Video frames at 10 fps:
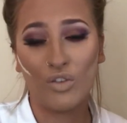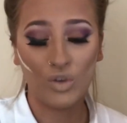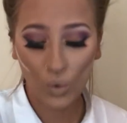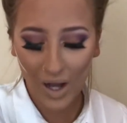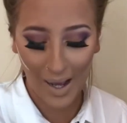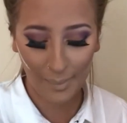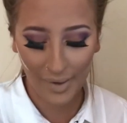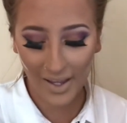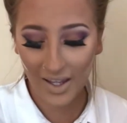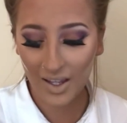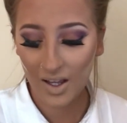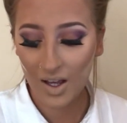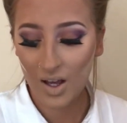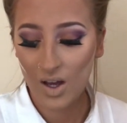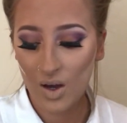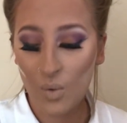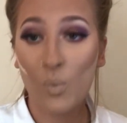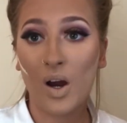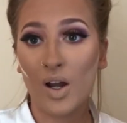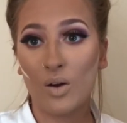If you're happy
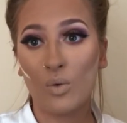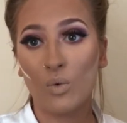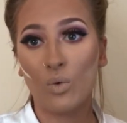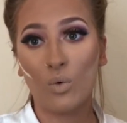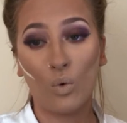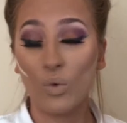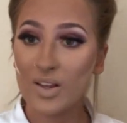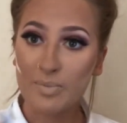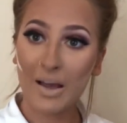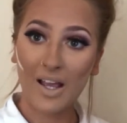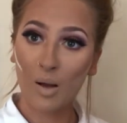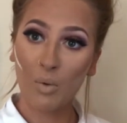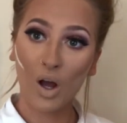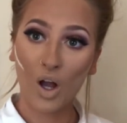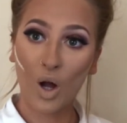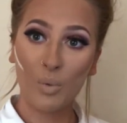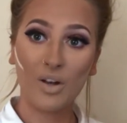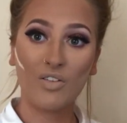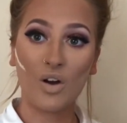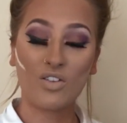wearing all this makeup like I would
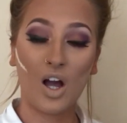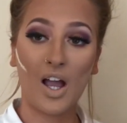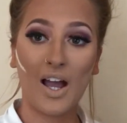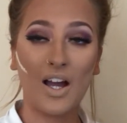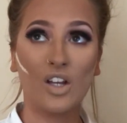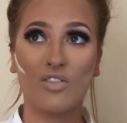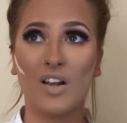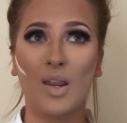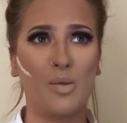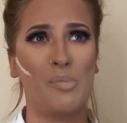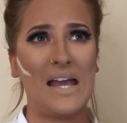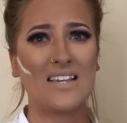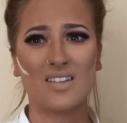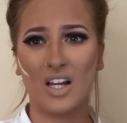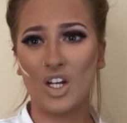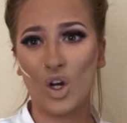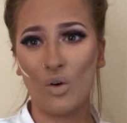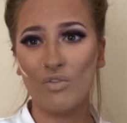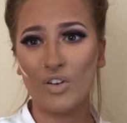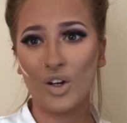if I was going out and you're feeling the best and you're
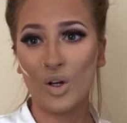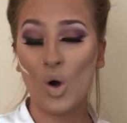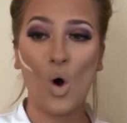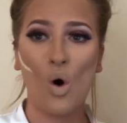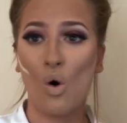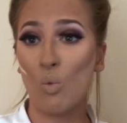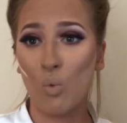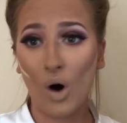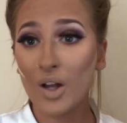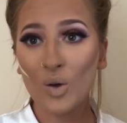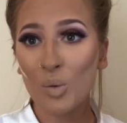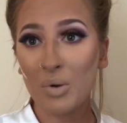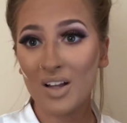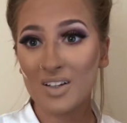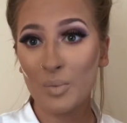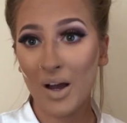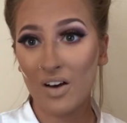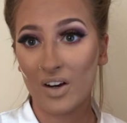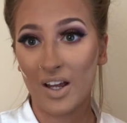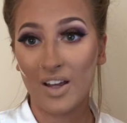confident, why not bloody
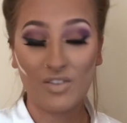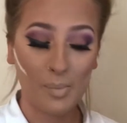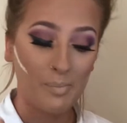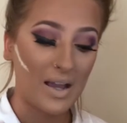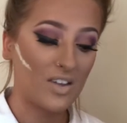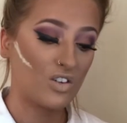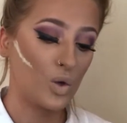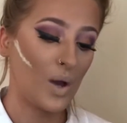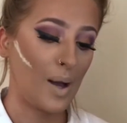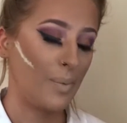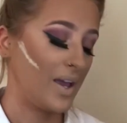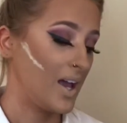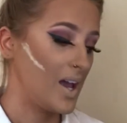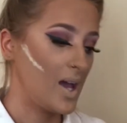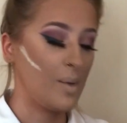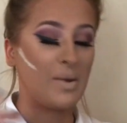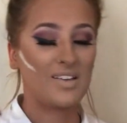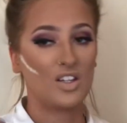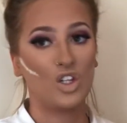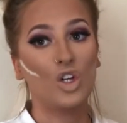wear it? If it makes you happy,
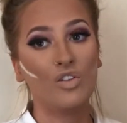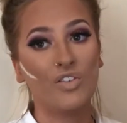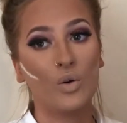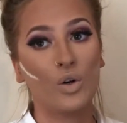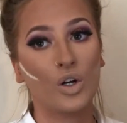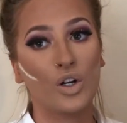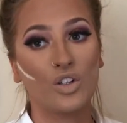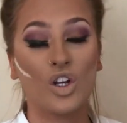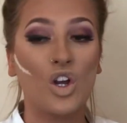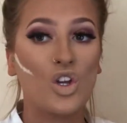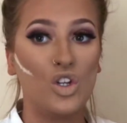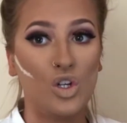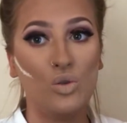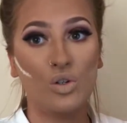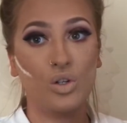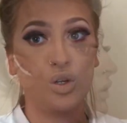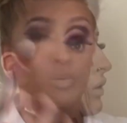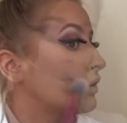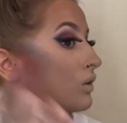makes you feel good, you do you.